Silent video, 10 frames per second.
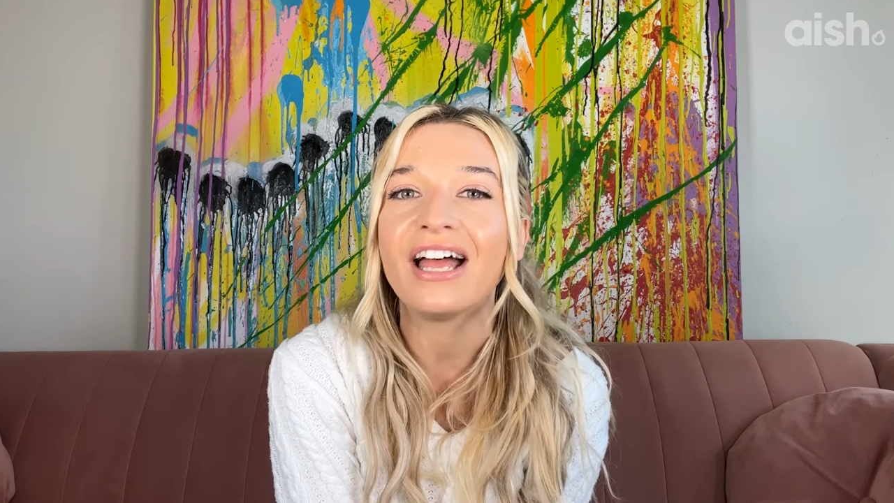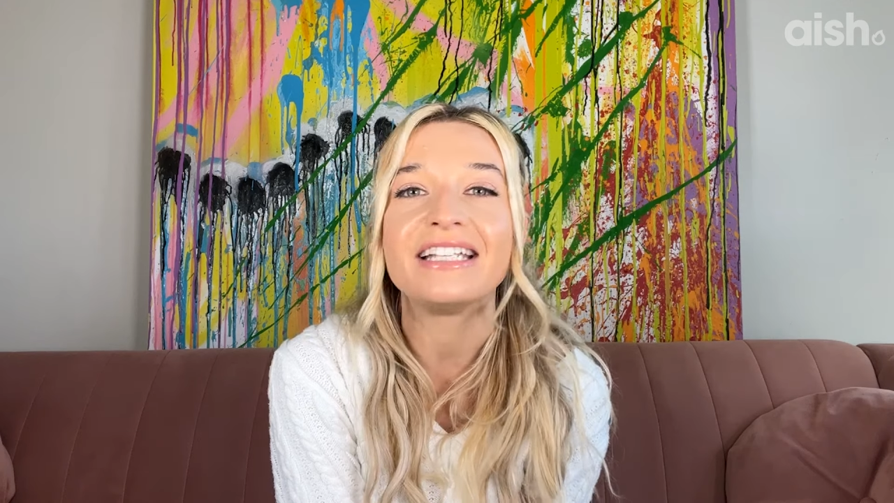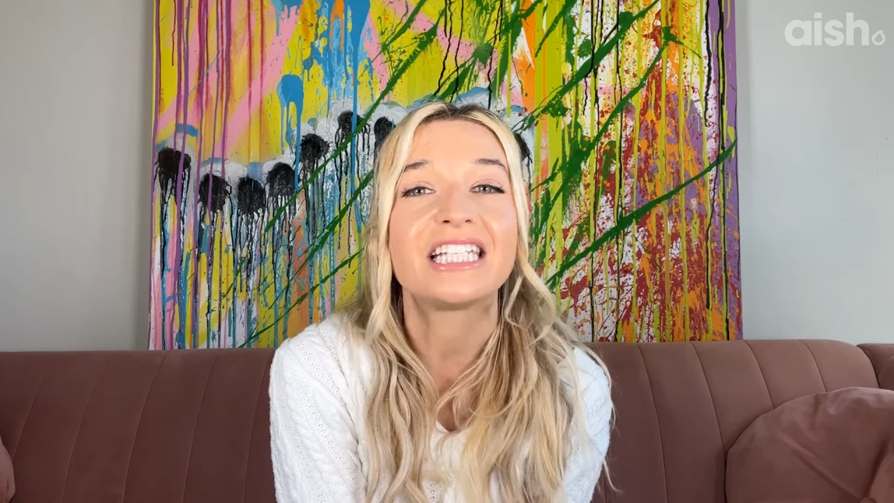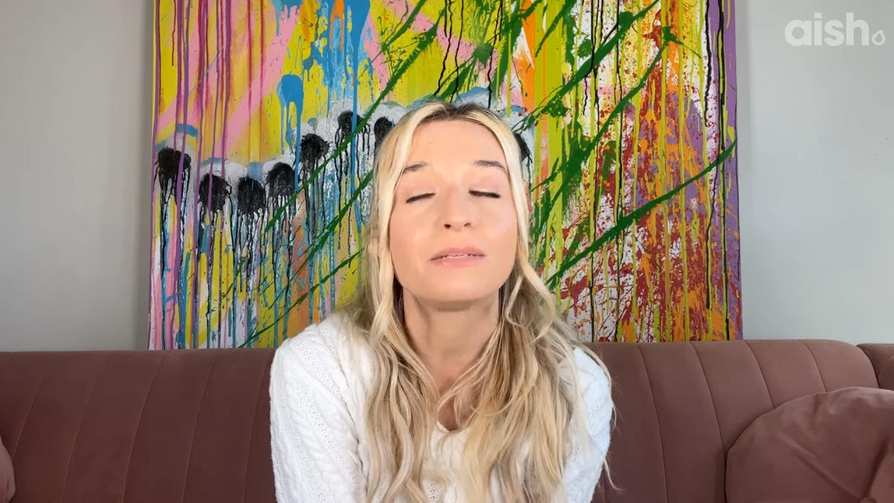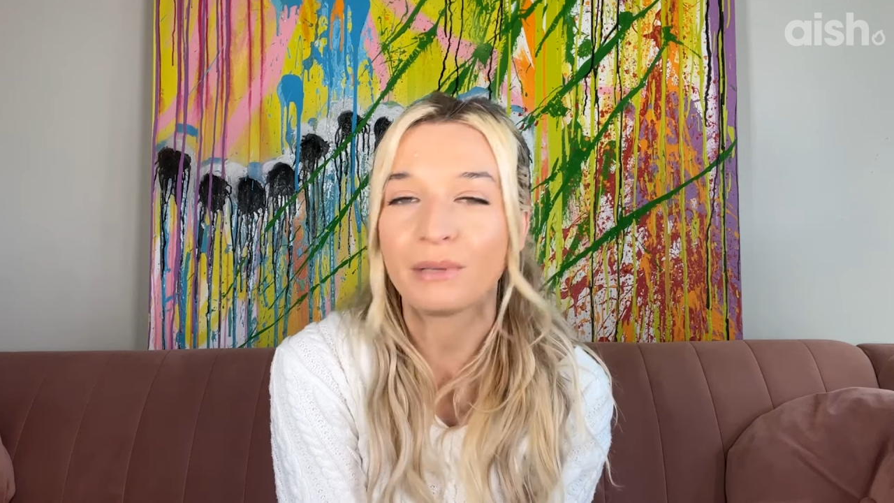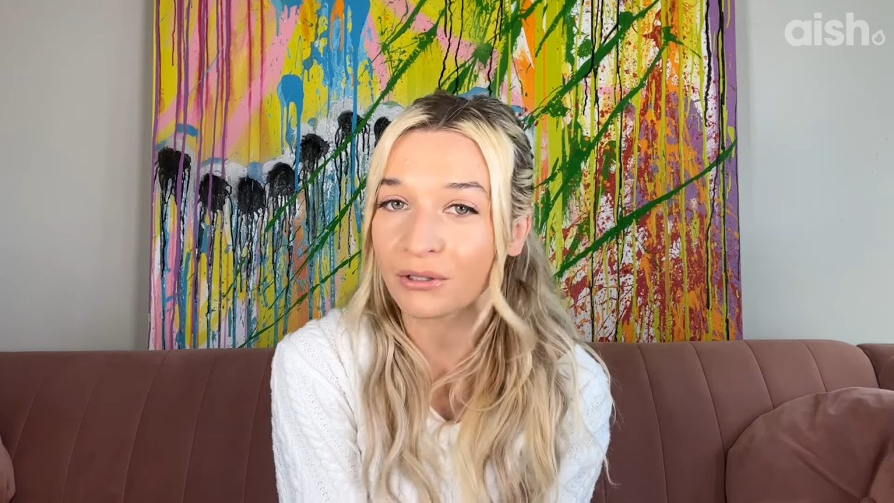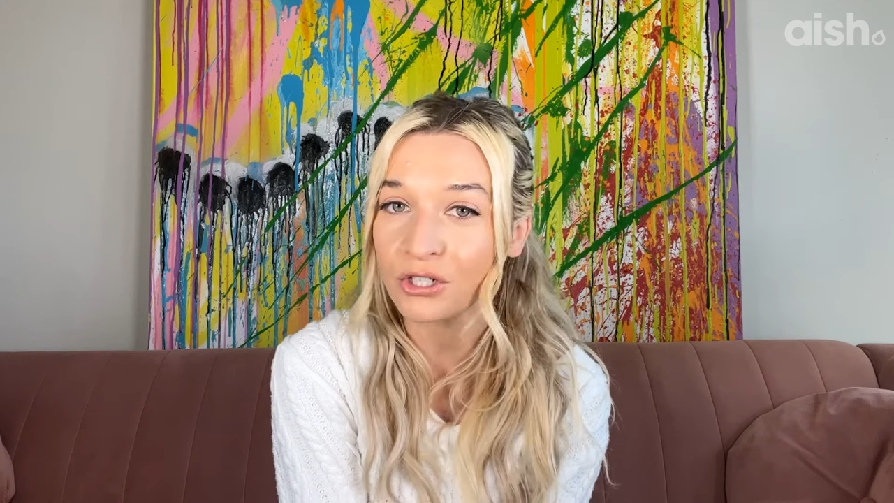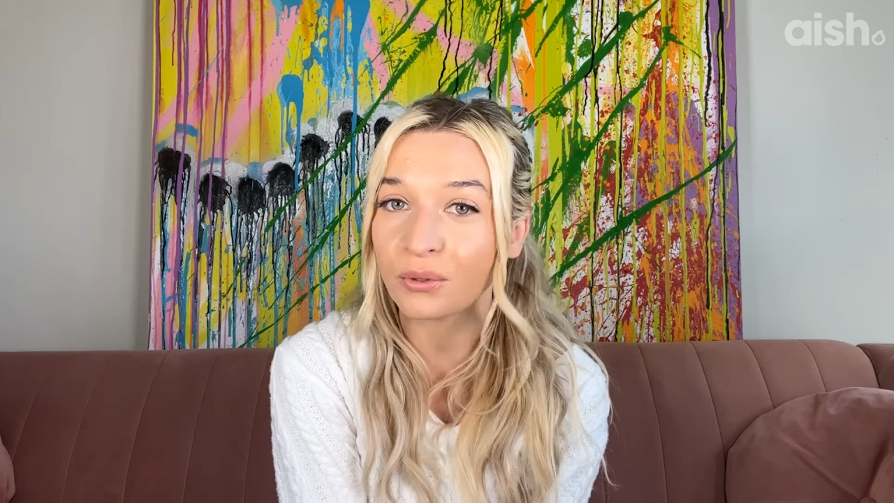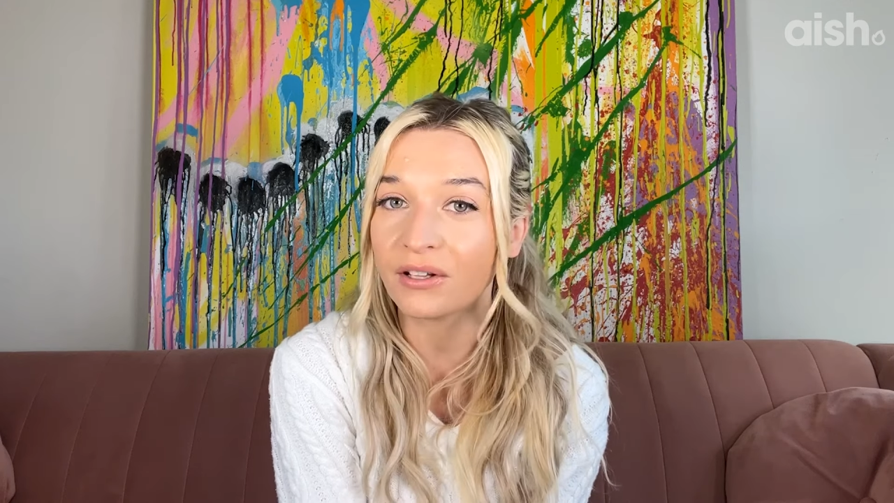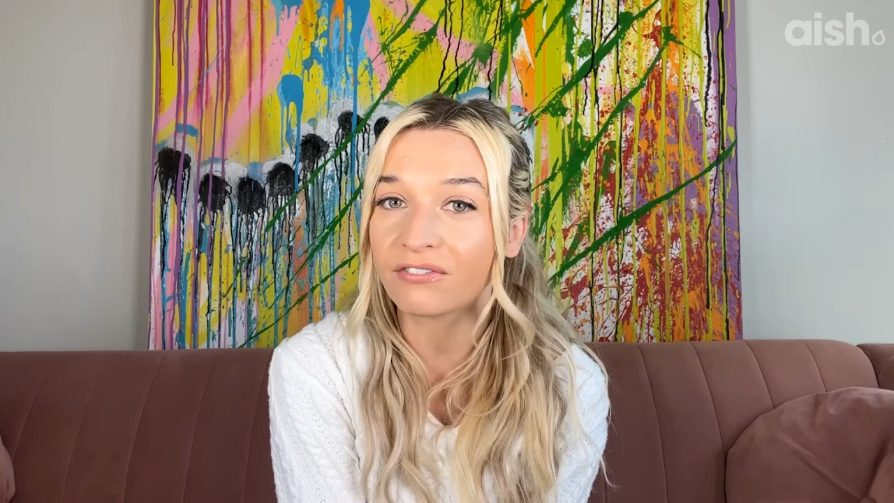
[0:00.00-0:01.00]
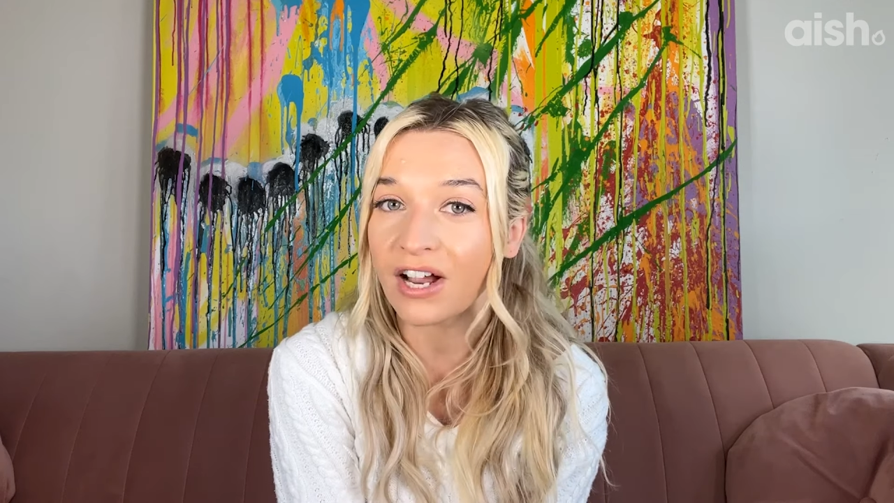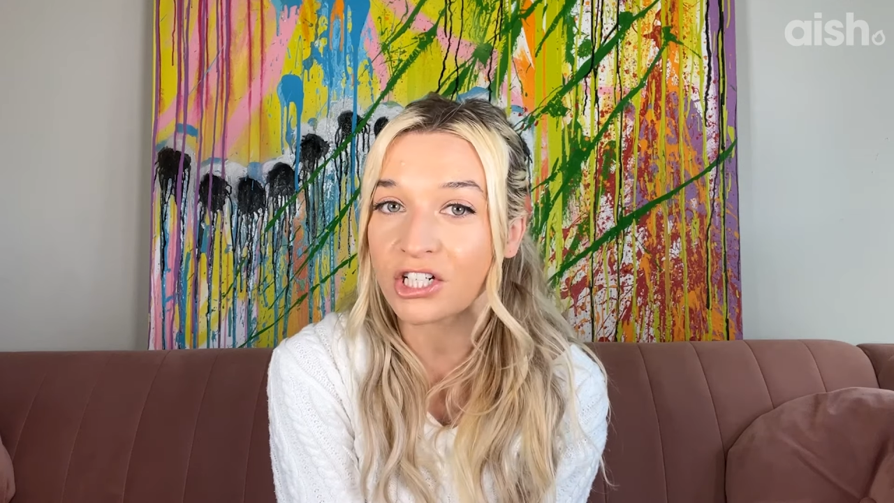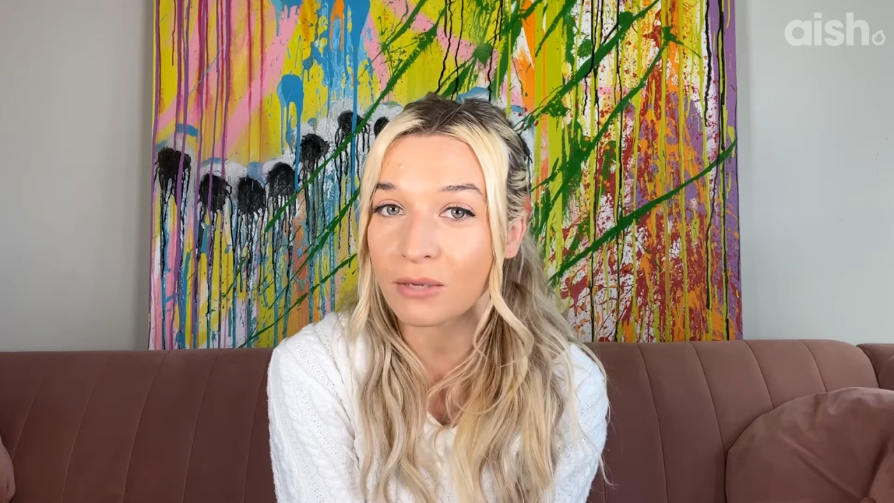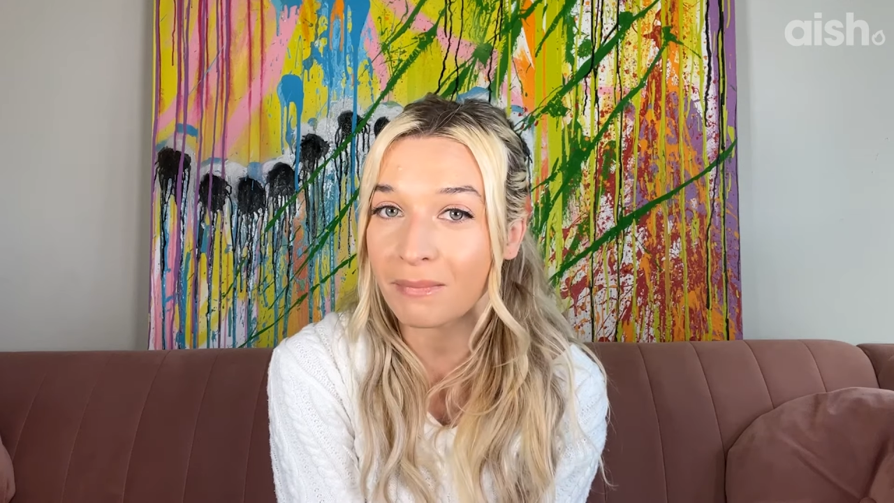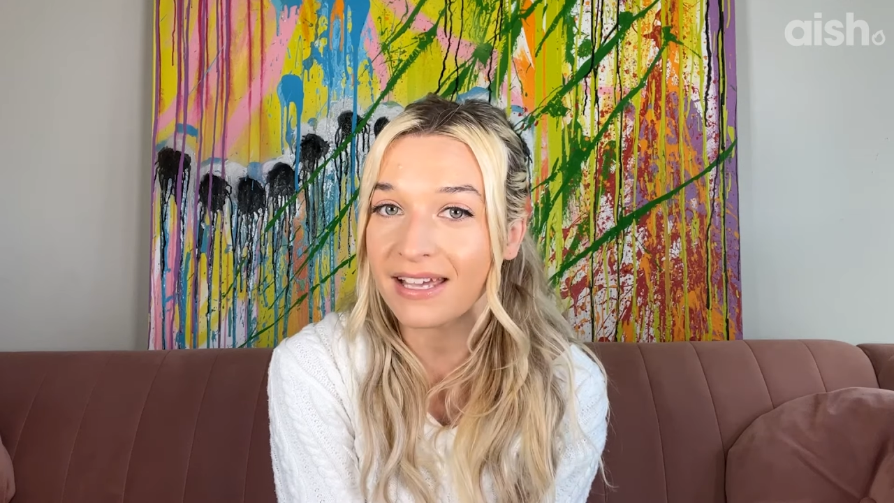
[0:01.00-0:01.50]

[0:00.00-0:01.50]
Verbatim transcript: and spiritual a friendship